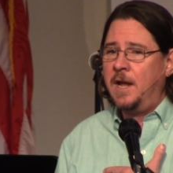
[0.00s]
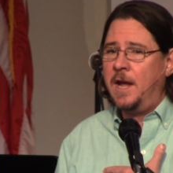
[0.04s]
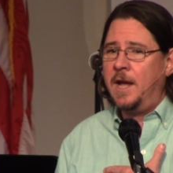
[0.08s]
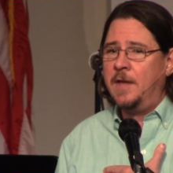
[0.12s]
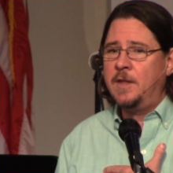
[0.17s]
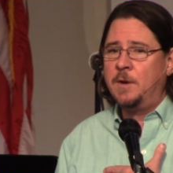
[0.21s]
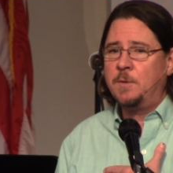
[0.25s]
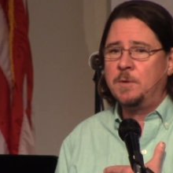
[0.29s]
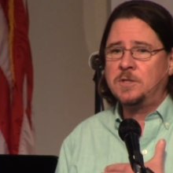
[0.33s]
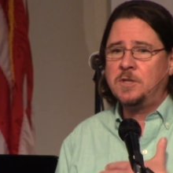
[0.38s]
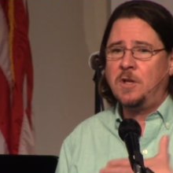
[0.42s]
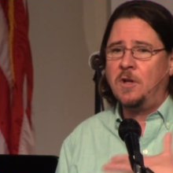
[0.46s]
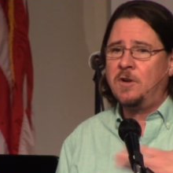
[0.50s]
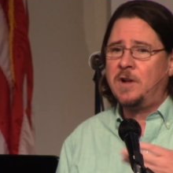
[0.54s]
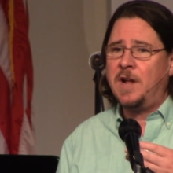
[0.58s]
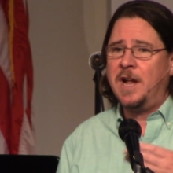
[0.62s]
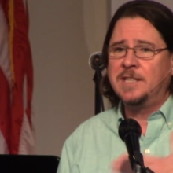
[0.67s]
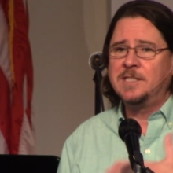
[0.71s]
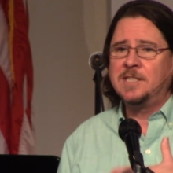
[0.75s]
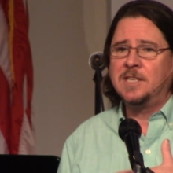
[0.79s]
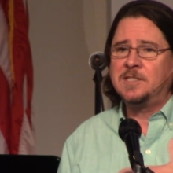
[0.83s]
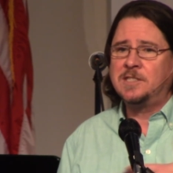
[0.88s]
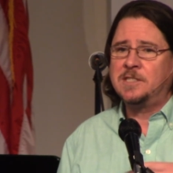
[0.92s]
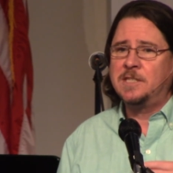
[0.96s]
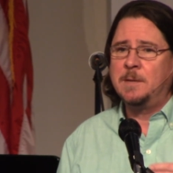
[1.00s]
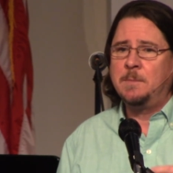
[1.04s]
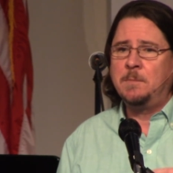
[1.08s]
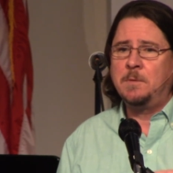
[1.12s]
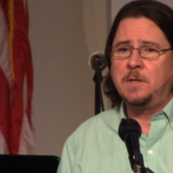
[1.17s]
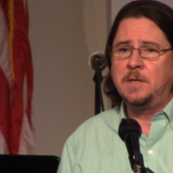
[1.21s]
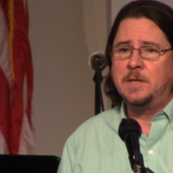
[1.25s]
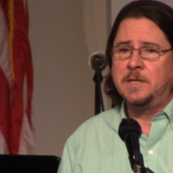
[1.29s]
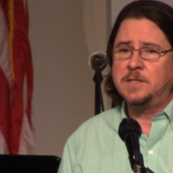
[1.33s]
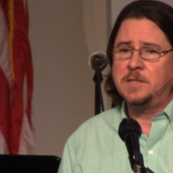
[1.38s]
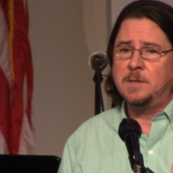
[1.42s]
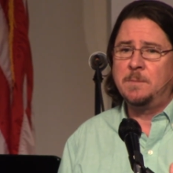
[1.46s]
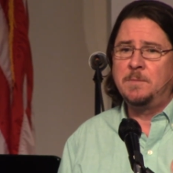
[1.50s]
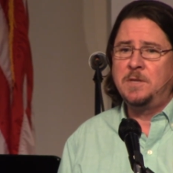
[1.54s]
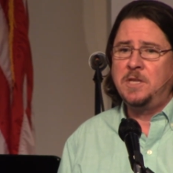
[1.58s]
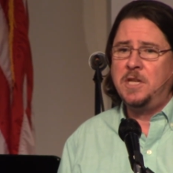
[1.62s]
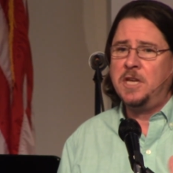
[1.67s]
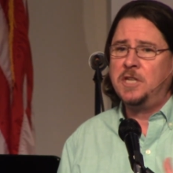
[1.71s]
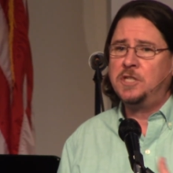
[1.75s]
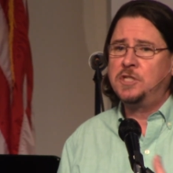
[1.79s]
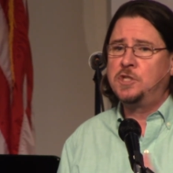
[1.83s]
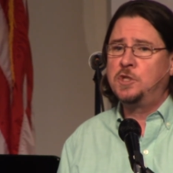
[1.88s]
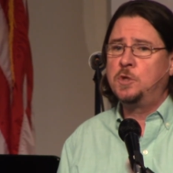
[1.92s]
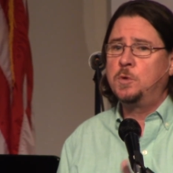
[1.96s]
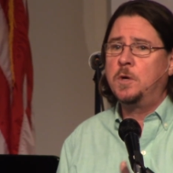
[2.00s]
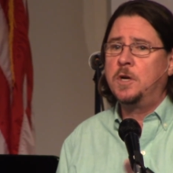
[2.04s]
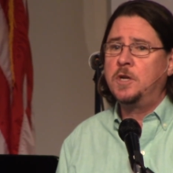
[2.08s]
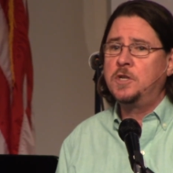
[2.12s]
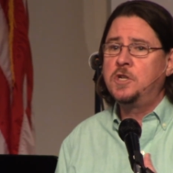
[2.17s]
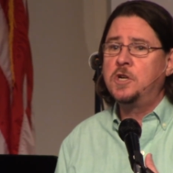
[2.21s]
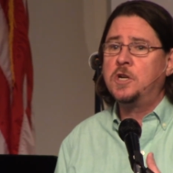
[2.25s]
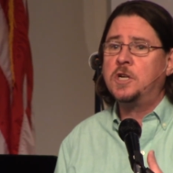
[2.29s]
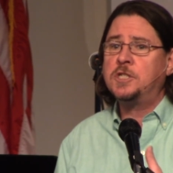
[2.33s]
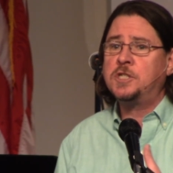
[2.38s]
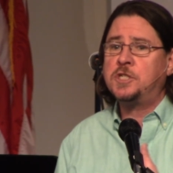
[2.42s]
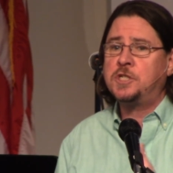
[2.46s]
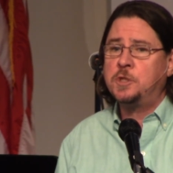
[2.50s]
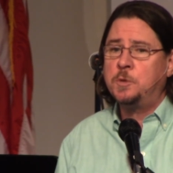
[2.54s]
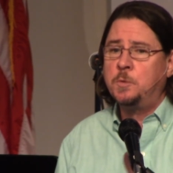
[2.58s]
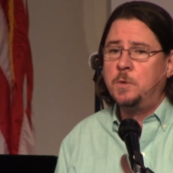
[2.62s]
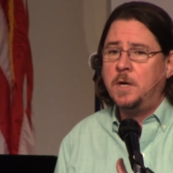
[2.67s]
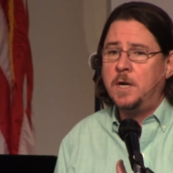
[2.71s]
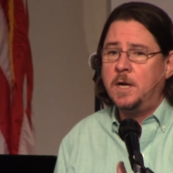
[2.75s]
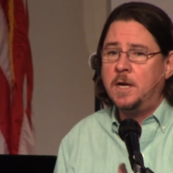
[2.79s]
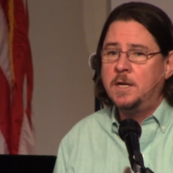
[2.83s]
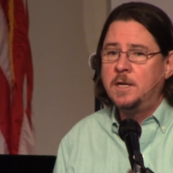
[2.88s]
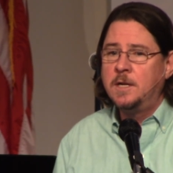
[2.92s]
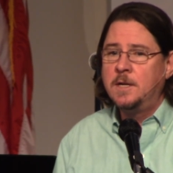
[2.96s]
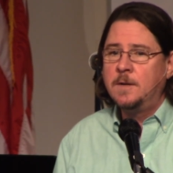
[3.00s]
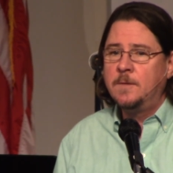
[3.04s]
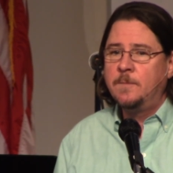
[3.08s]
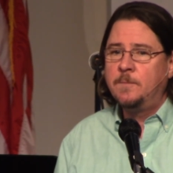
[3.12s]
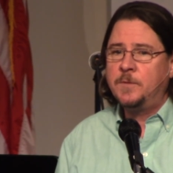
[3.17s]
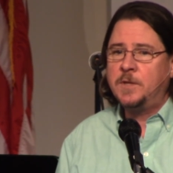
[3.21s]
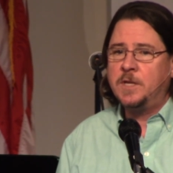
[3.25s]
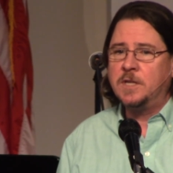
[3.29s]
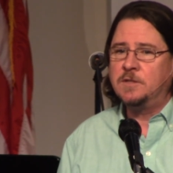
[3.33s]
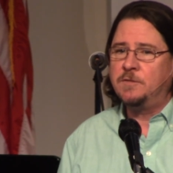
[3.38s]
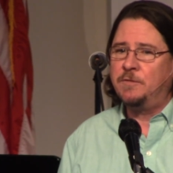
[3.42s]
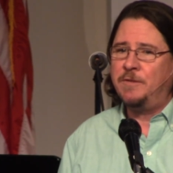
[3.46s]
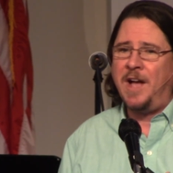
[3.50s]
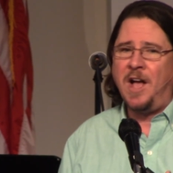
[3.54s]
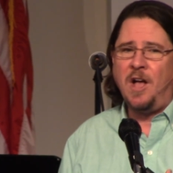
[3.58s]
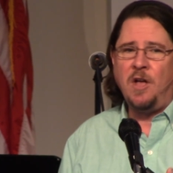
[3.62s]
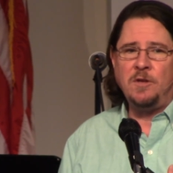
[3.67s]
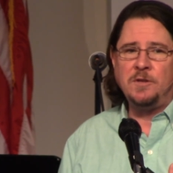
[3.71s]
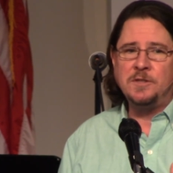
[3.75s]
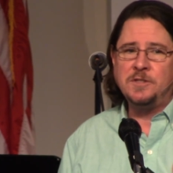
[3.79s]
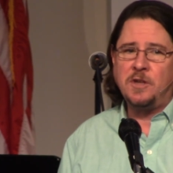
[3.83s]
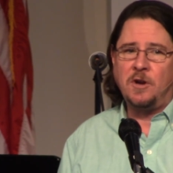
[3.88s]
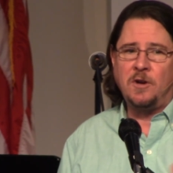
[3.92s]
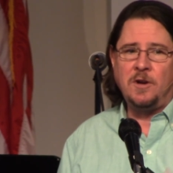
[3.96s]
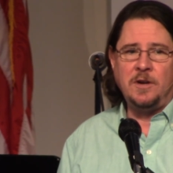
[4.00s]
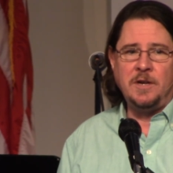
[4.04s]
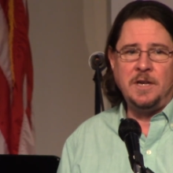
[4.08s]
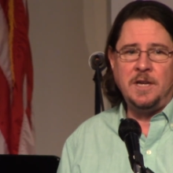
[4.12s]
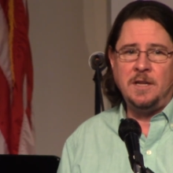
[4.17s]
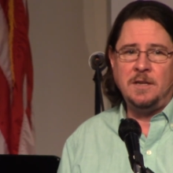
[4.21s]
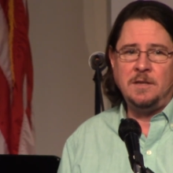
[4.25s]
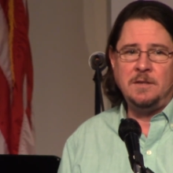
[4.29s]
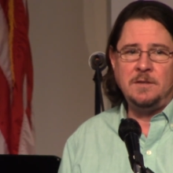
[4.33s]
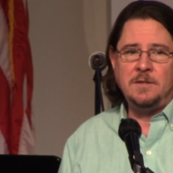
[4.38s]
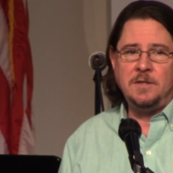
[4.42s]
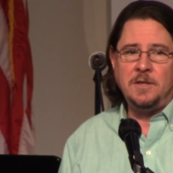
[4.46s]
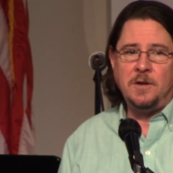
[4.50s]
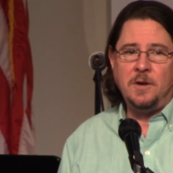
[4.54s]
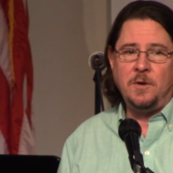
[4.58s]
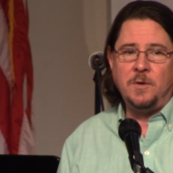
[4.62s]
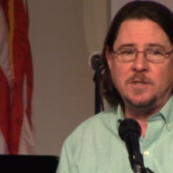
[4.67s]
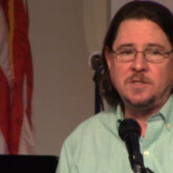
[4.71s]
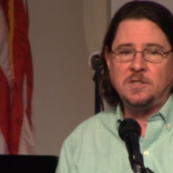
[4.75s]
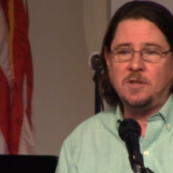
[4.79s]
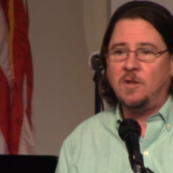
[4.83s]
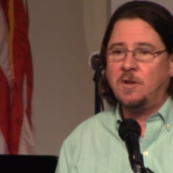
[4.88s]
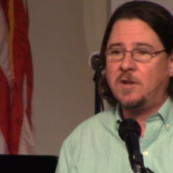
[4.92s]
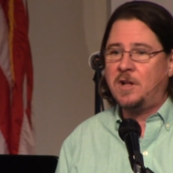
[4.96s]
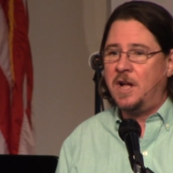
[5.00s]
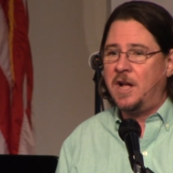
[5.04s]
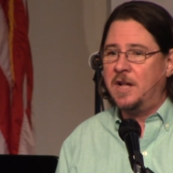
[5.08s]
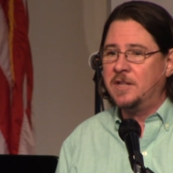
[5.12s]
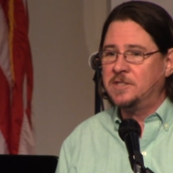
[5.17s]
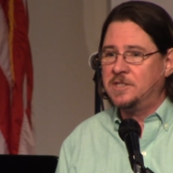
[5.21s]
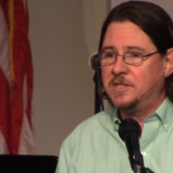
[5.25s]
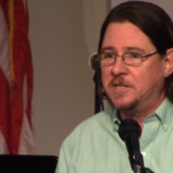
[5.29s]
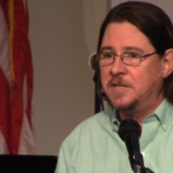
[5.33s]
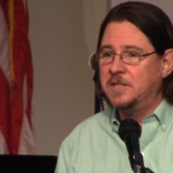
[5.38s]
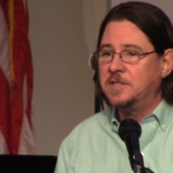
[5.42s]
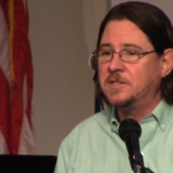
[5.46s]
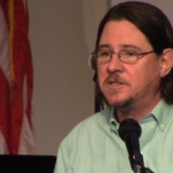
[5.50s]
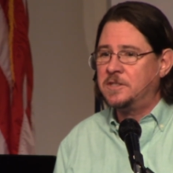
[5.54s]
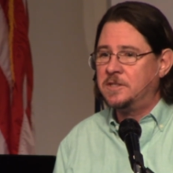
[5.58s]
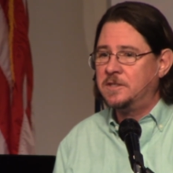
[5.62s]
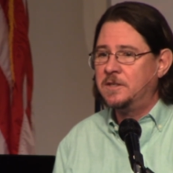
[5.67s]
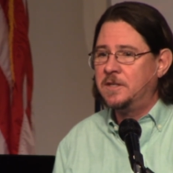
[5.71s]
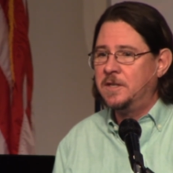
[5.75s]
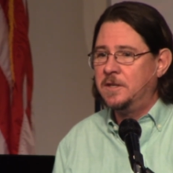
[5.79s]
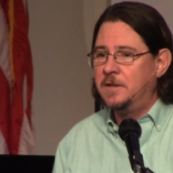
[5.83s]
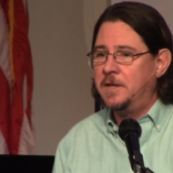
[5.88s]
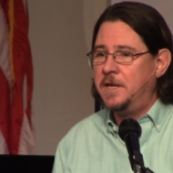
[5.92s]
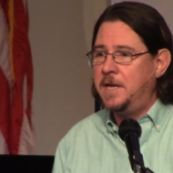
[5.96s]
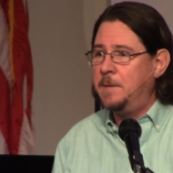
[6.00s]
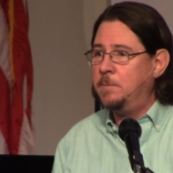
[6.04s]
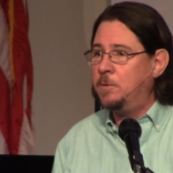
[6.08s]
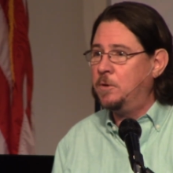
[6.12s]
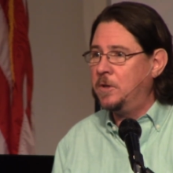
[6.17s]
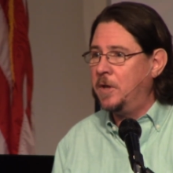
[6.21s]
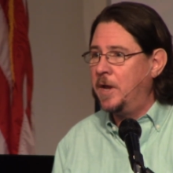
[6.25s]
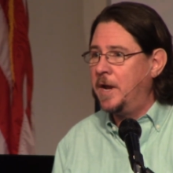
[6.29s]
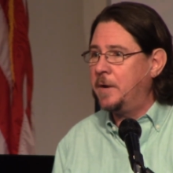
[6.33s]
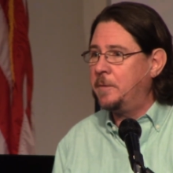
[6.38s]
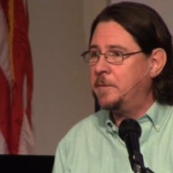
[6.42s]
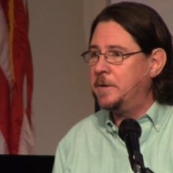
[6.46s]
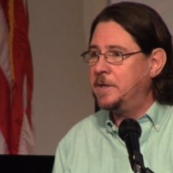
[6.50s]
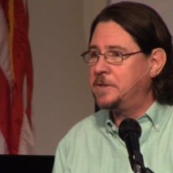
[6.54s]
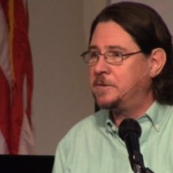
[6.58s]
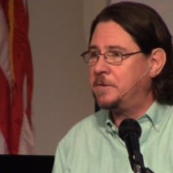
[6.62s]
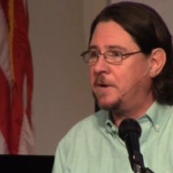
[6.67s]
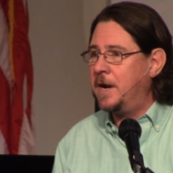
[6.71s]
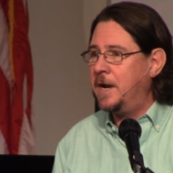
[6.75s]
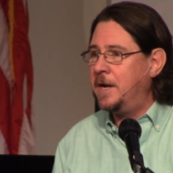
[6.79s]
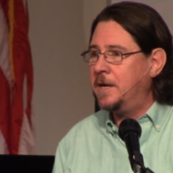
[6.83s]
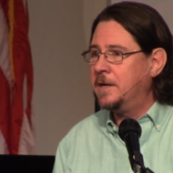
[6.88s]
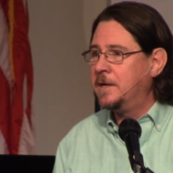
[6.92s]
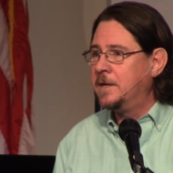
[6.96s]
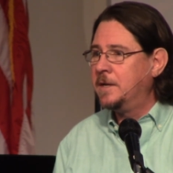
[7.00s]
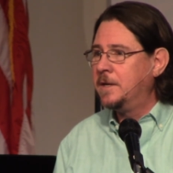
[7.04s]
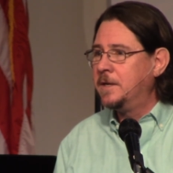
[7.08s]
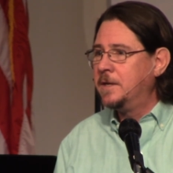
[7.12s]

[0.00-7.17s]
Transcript: And there was all kinds of symbolism, Yeshua, Yoshua, because vowels aren't in, you know, it's all consonants in the Hebrew language, right?